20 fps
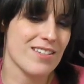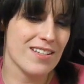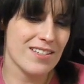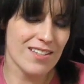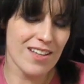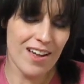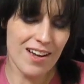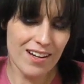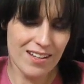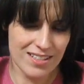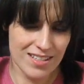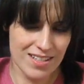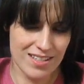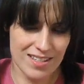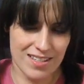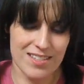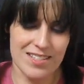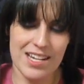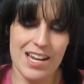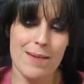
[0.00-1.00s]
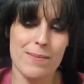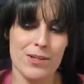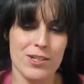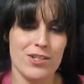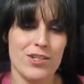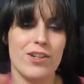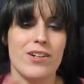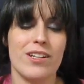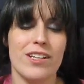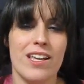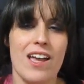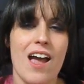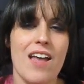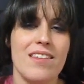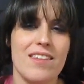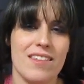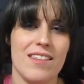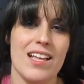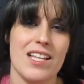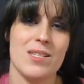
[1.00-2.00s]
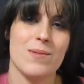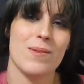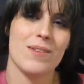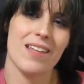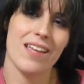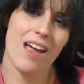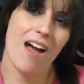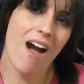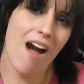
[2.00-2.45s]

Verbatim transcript: as long as it's established early on that that's what they